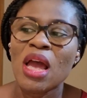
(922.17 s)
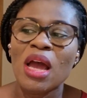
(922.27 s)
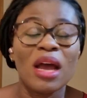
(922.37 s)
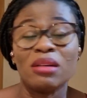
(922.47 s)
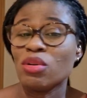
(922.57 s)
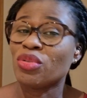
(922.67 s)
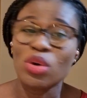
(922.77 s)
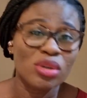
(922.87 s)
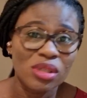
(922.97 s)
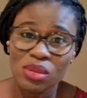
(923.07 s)
And of
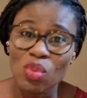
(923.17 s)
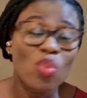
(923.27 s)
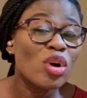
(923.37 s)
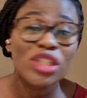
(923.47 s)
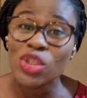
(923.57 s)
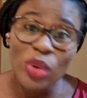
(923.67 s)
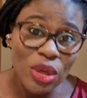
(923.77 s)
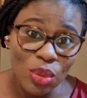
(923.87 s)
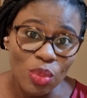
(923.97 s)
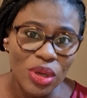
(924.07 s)
course, what did we
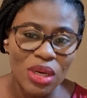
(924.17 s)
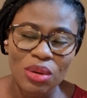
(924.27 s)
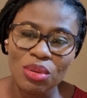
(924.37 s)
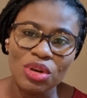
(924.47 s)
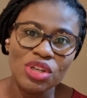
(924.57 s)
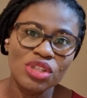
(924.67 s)
know? We didn't know it.